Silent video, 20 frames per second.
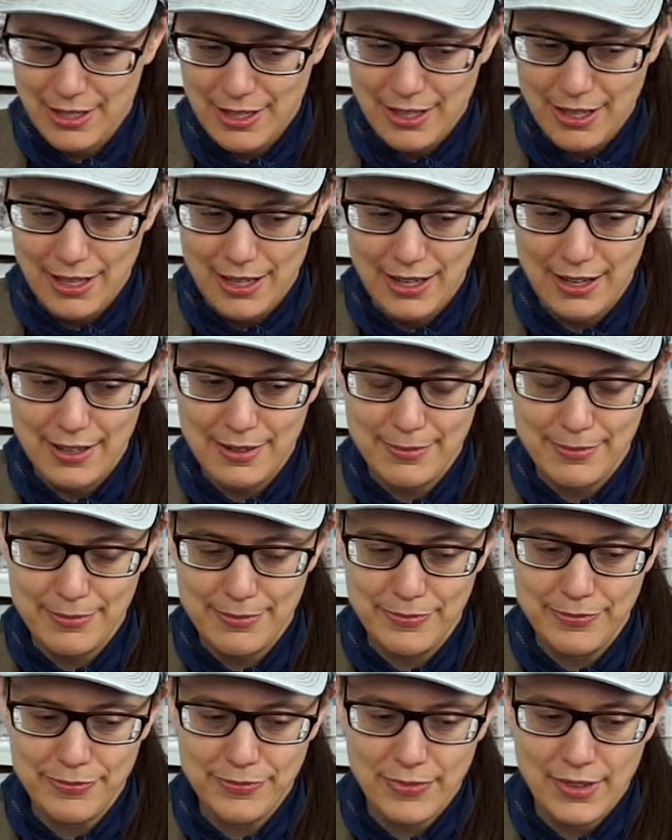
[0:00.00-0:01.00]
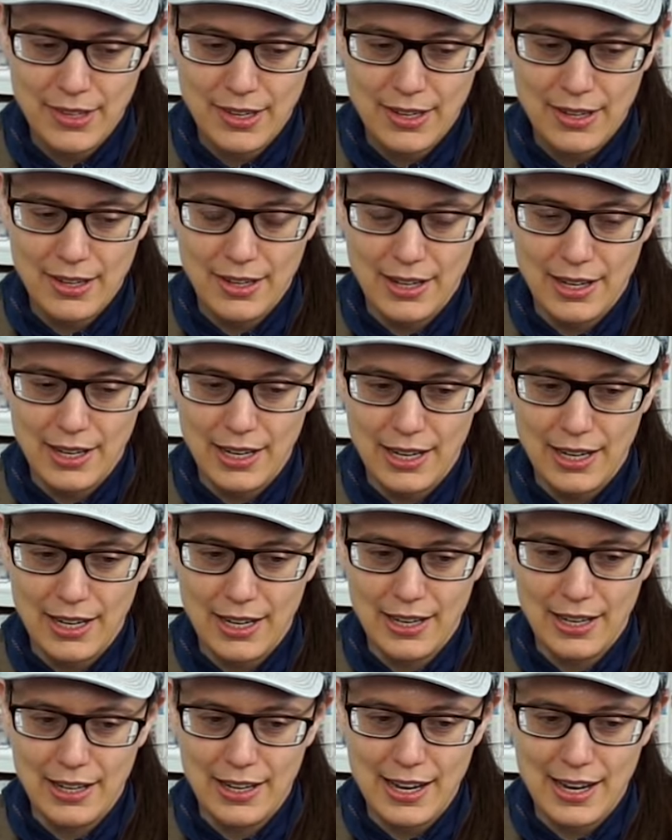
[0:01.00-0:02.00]

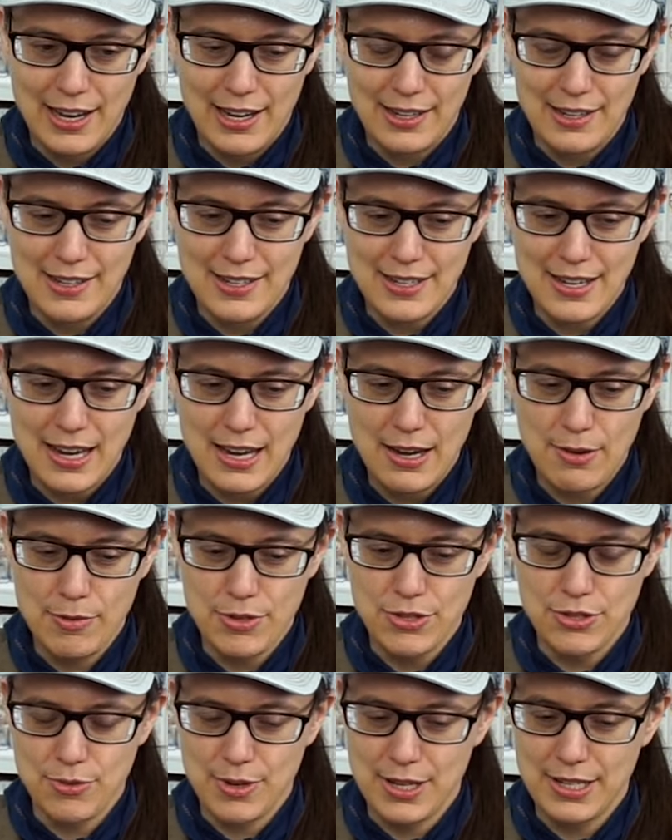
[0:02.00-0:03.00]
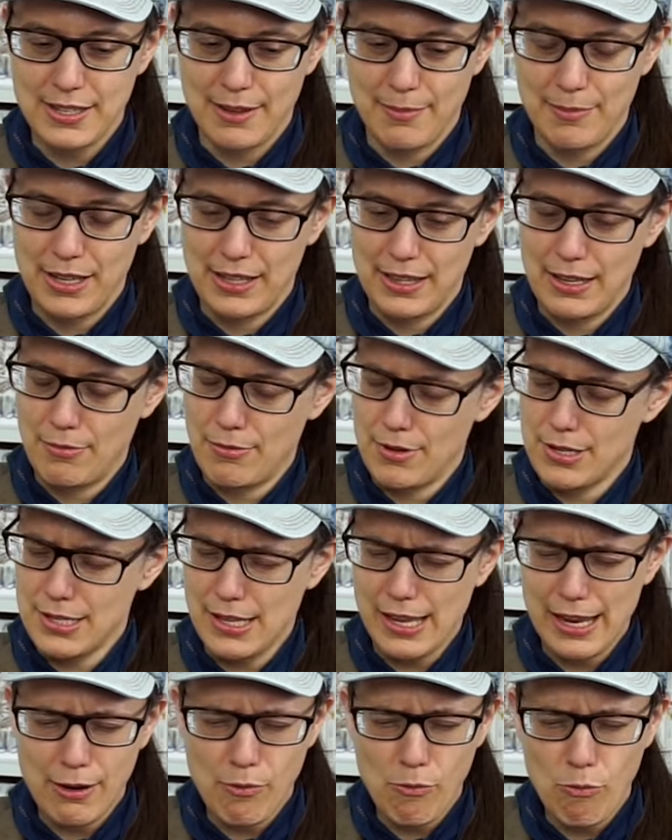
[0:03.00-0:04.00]
And he was doing something that was
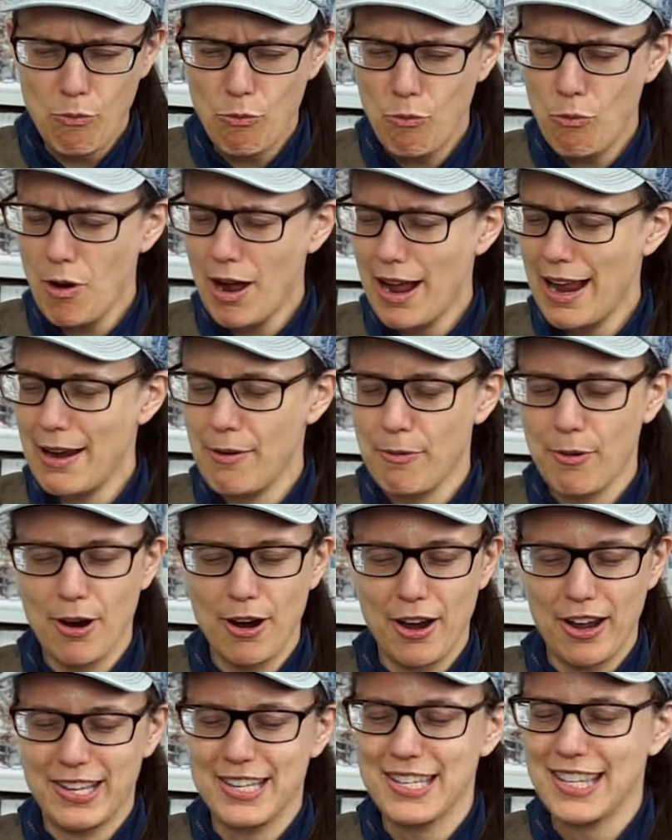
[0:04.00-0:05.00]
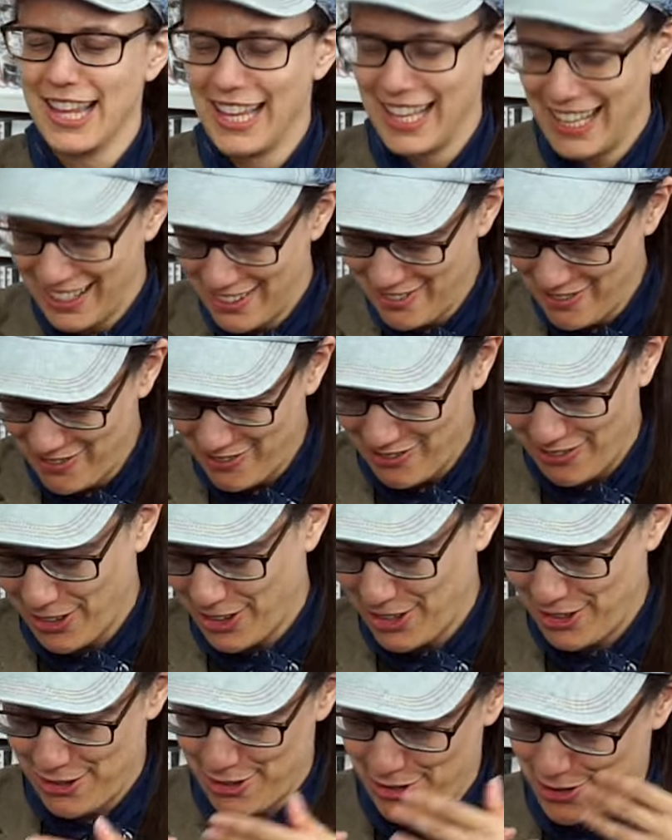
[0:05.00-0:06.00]
like way worse than
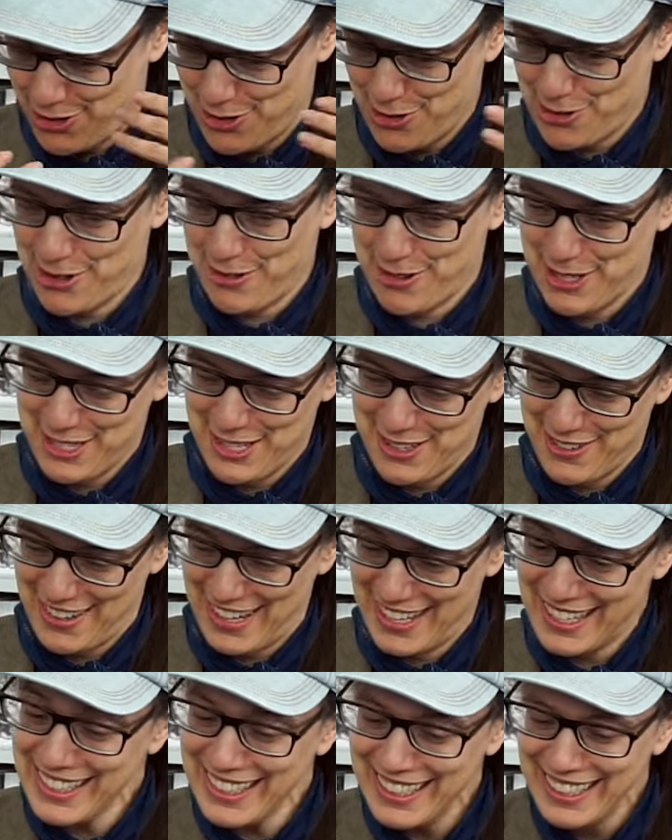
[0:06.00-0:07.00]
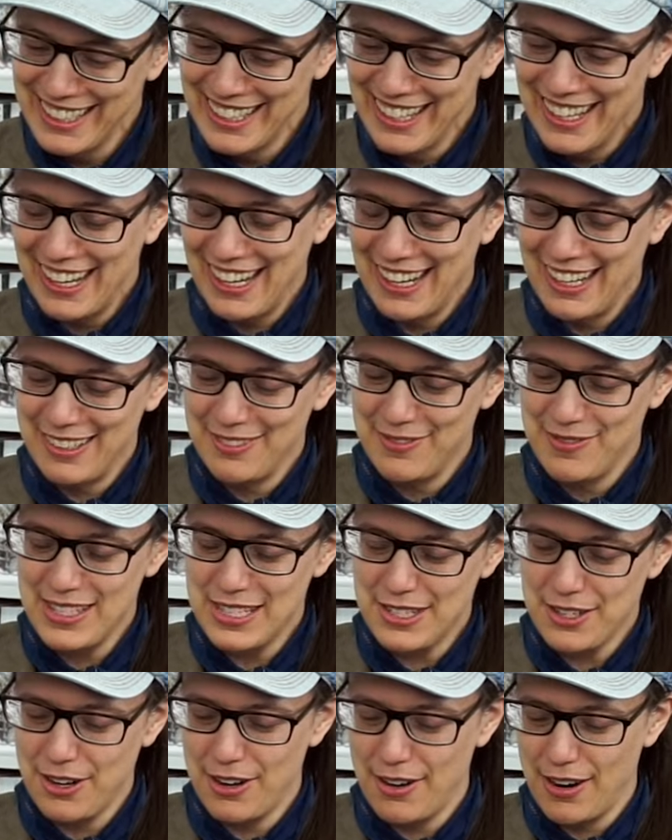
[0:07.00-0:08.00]
what Jord was doing.
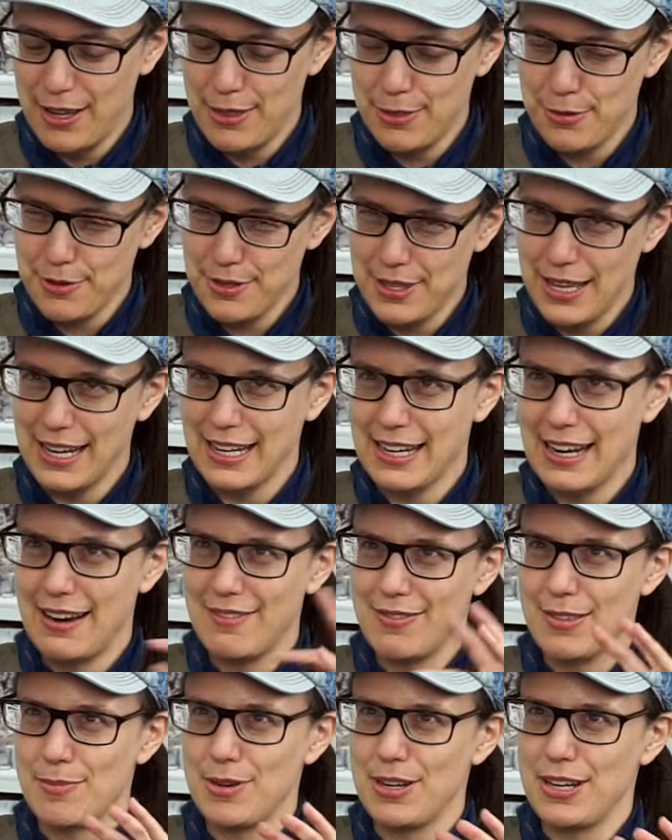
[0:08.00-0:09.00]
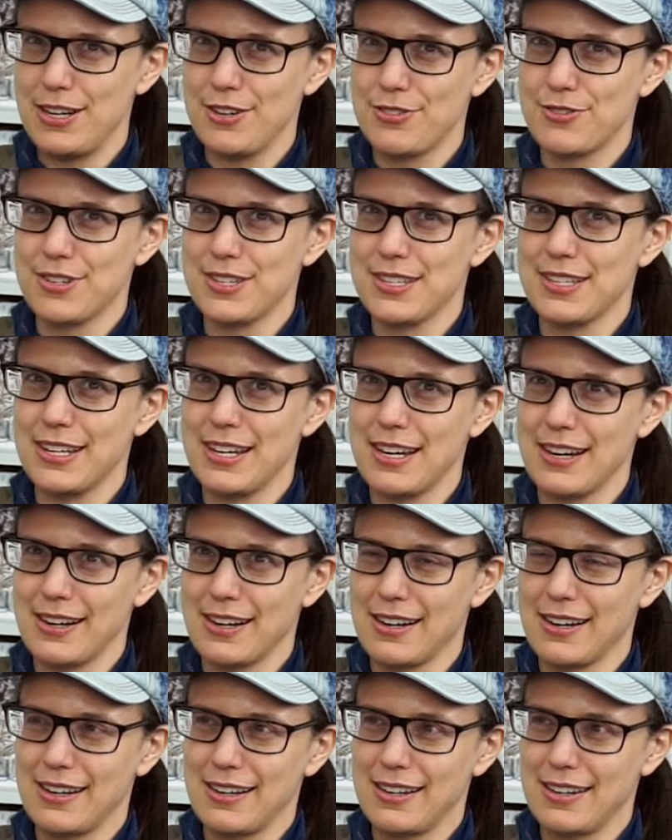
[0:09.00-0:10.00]
So I thought that gave them an interesting